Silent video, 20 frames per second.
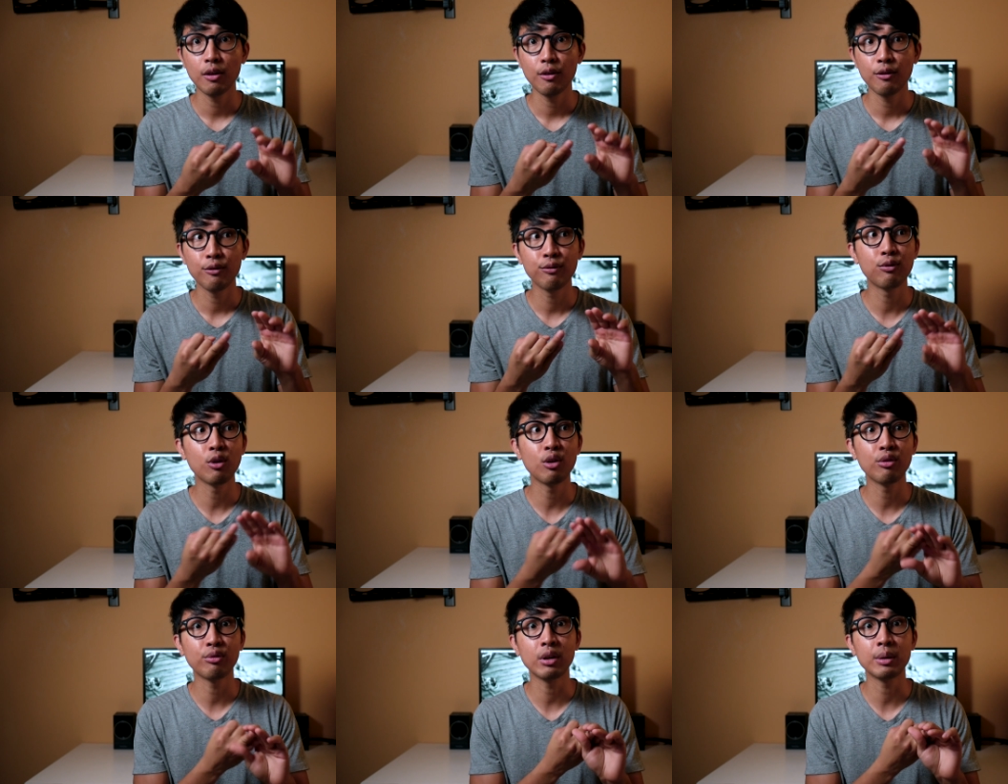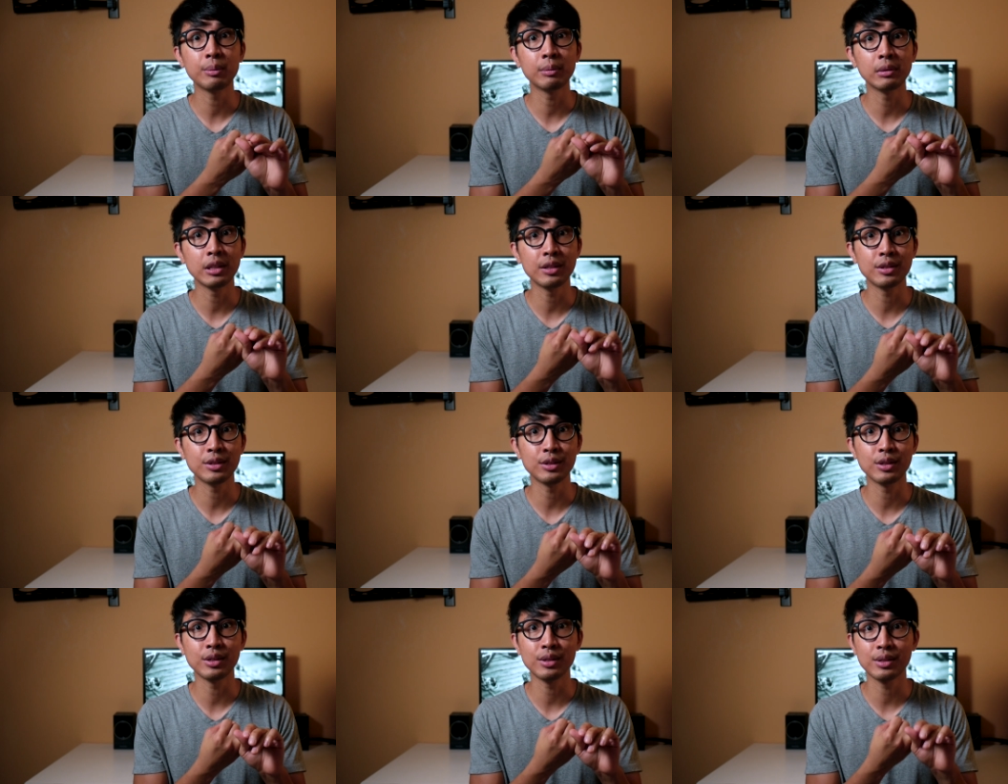full frame
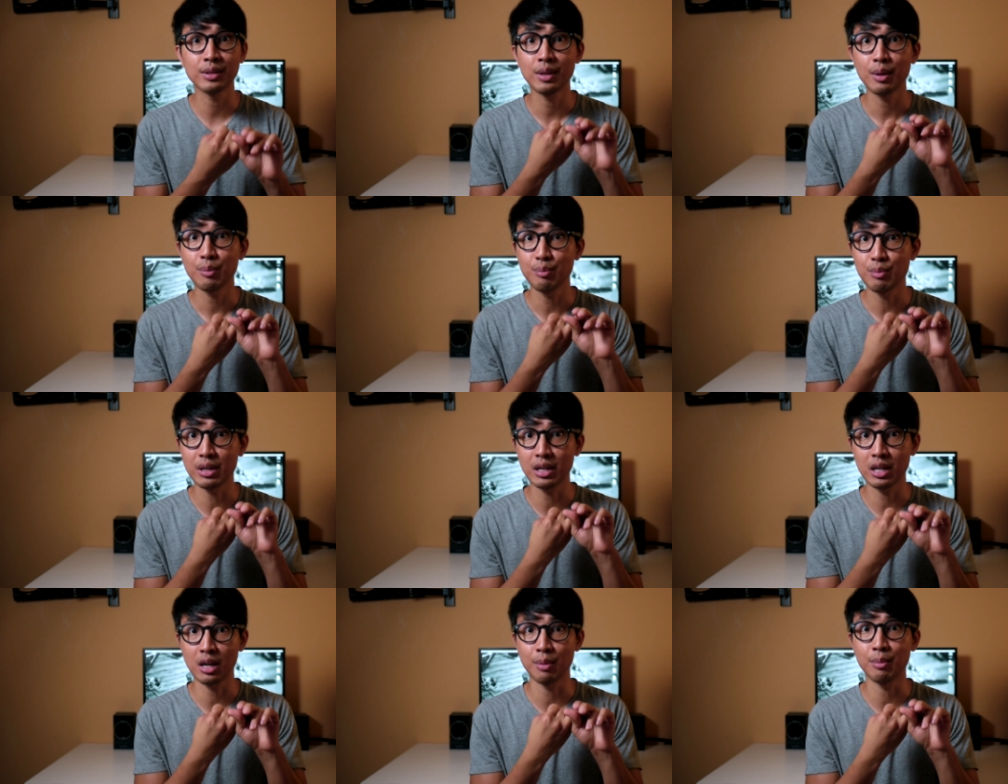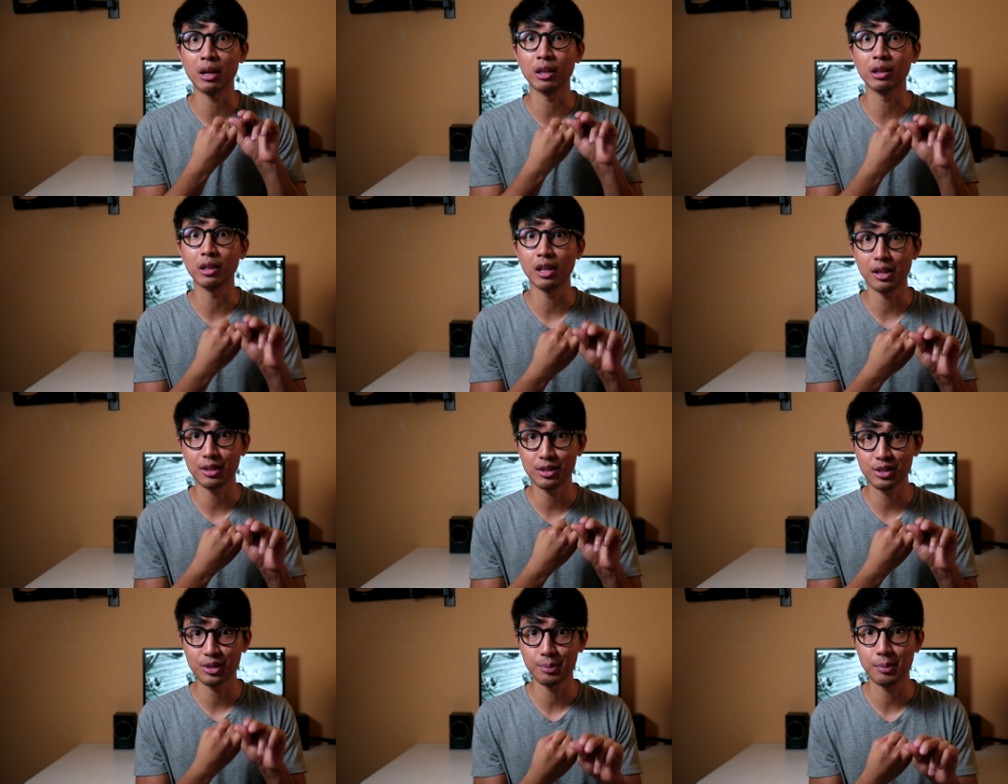lenses become a
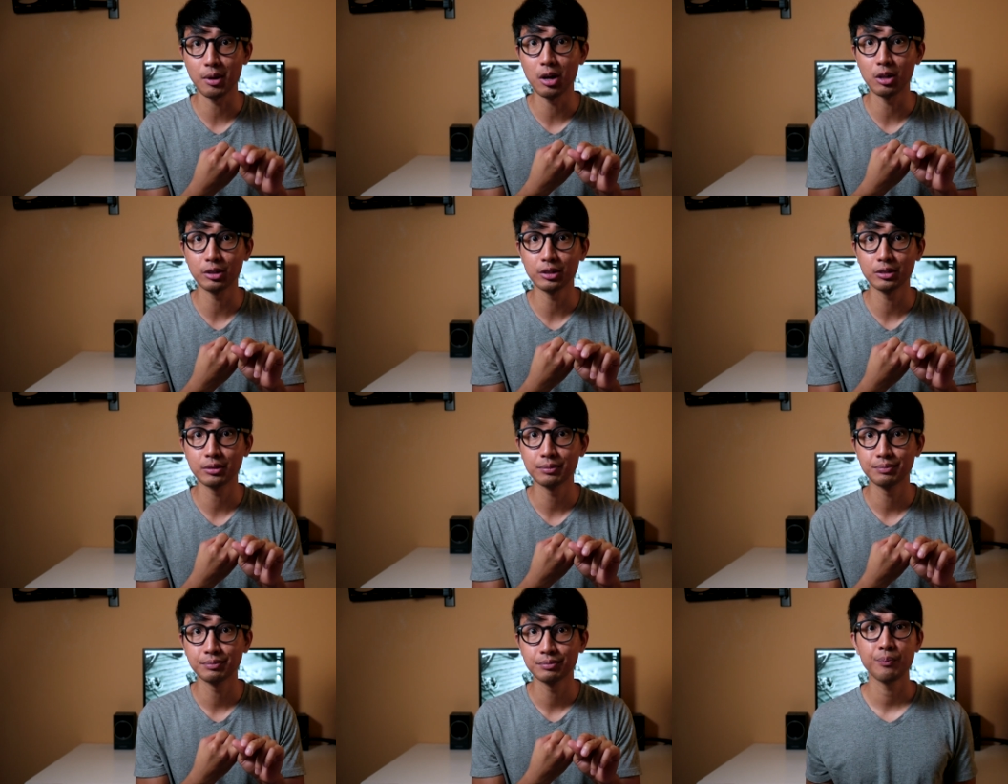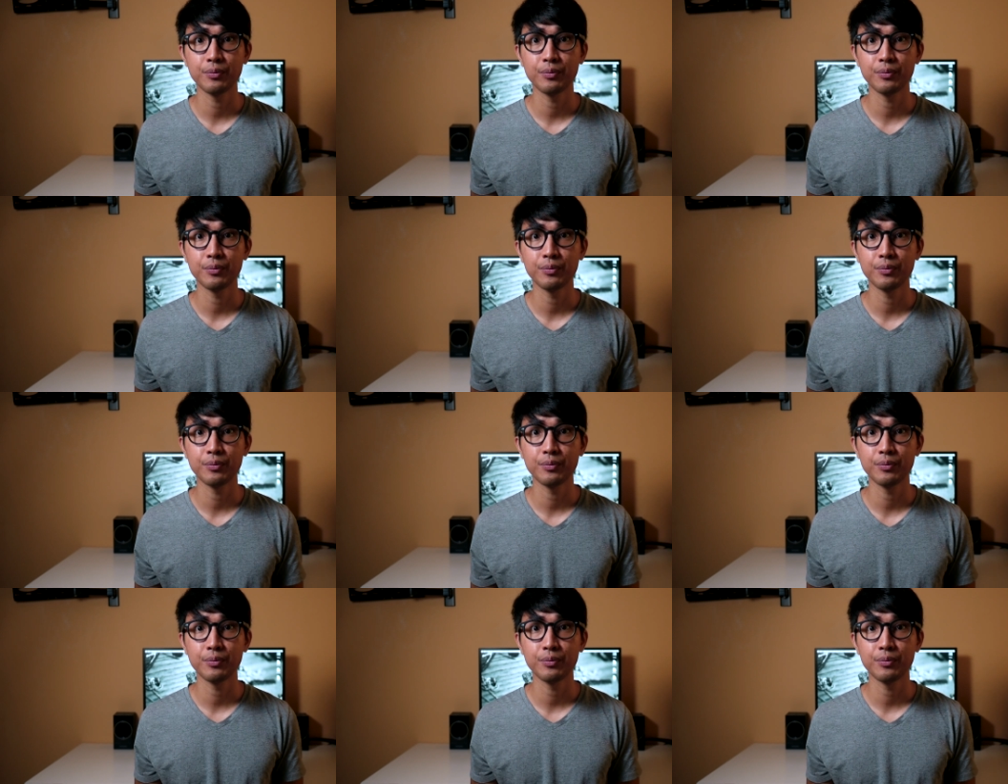lot smaller.